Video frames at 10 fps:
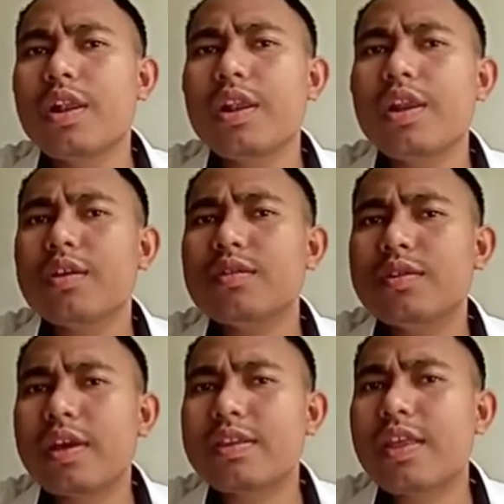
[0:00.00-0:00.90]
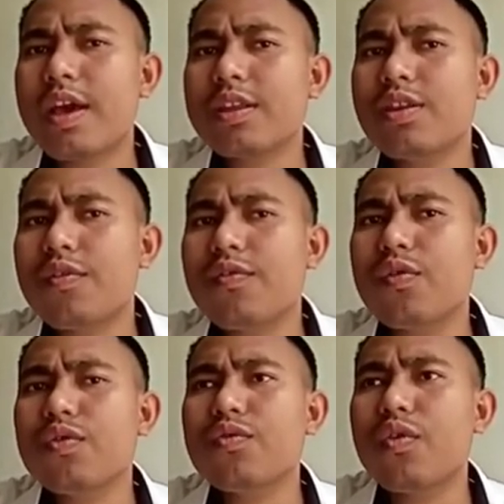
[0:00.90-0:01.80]
they take the
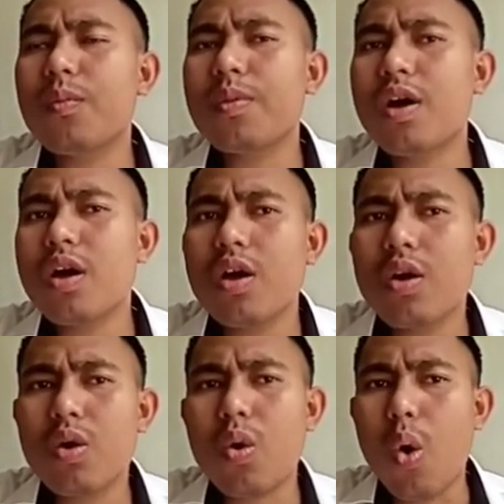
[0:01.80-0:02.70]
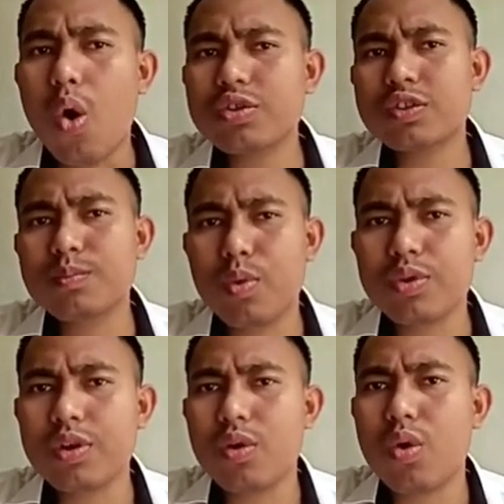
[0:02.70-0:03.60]
food from the host
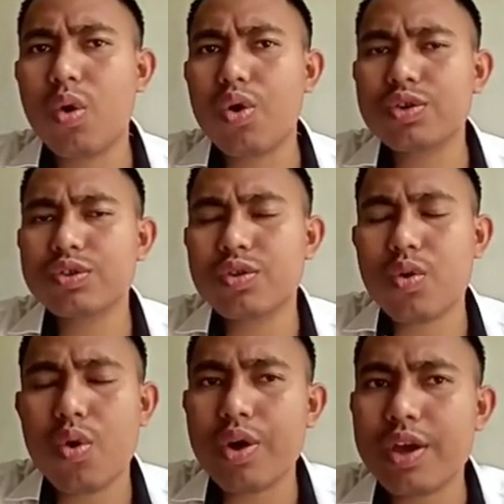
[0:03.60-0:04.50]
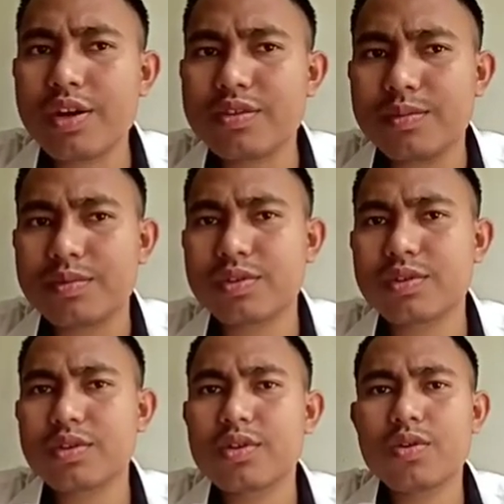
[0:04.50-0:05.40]
body or host organisms.
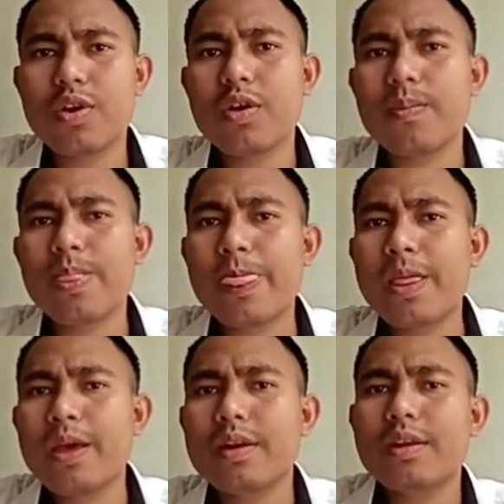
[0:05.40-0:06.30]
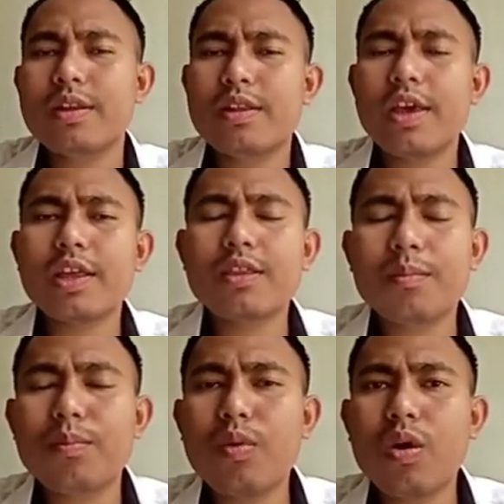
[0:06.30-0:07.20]
Okay, they take
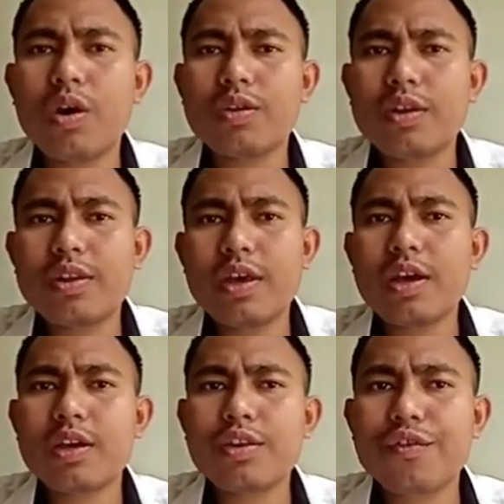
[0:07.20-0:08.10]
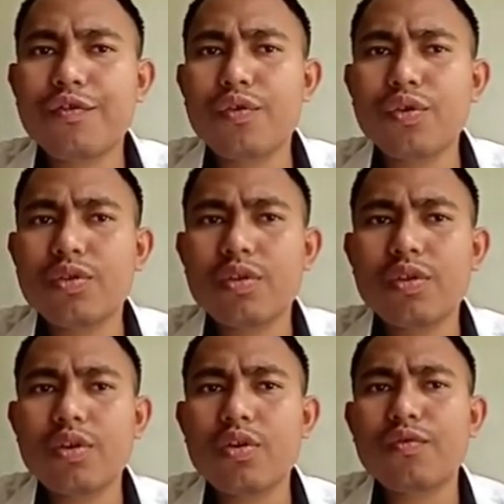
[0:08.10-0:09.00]
the food
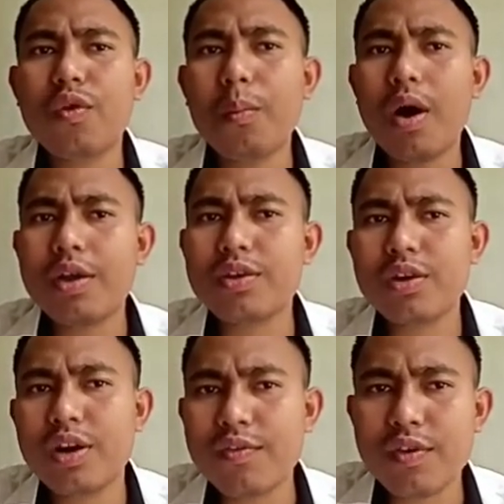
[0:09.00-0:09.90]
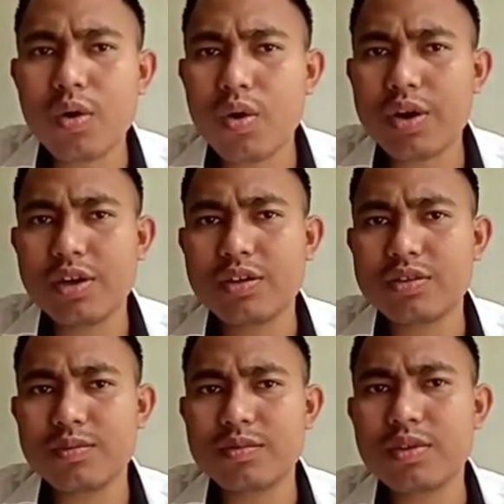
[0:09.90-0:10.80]
from other living
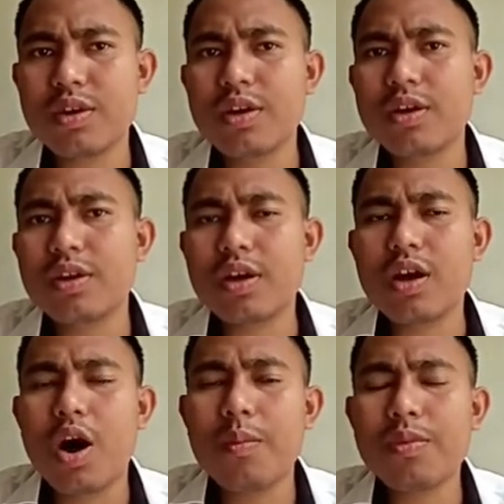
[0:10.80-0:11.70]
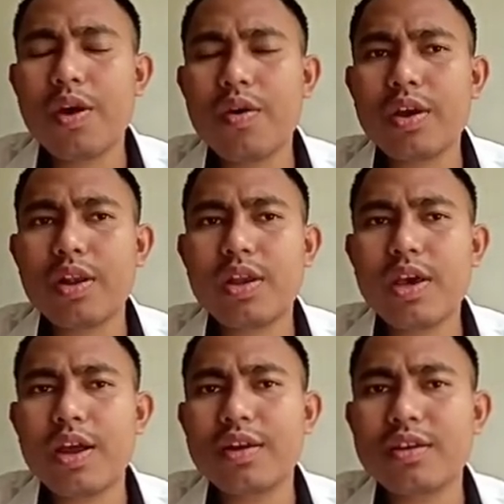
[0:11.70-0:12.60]
organisms. They come
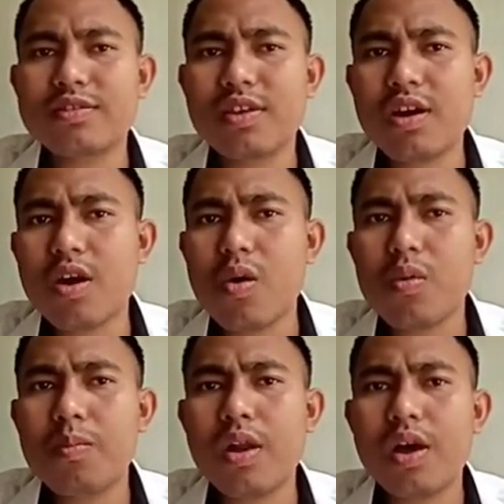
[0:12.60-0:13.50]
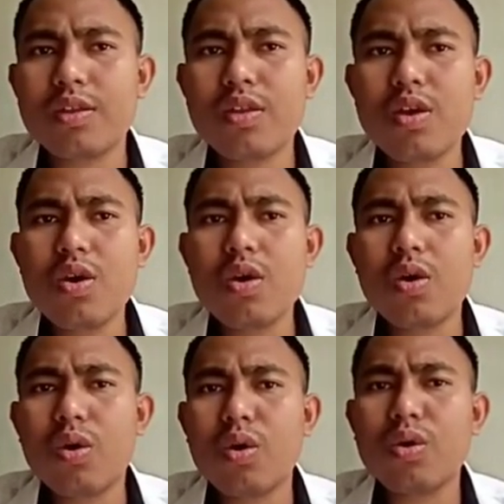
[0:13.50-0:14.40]
directly and they suck our blood,
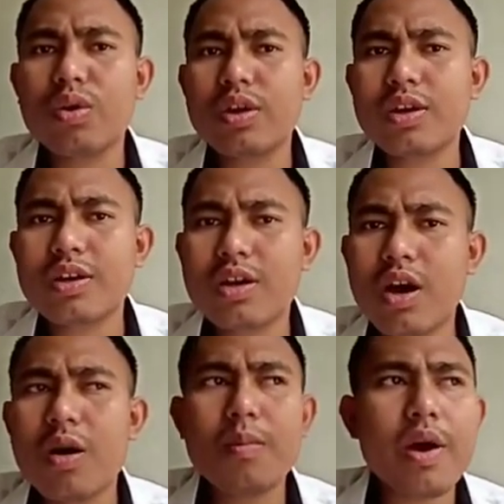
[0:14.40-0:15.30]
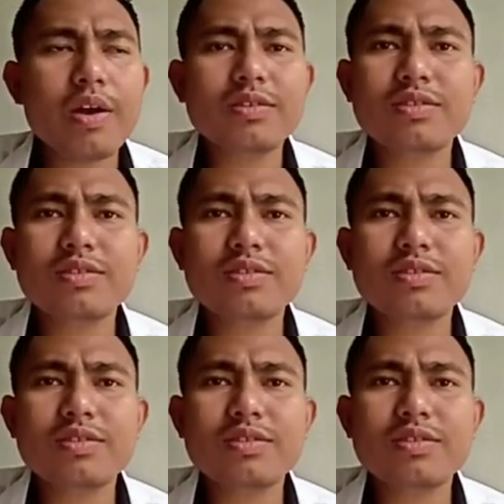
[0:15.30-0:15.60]
or they come and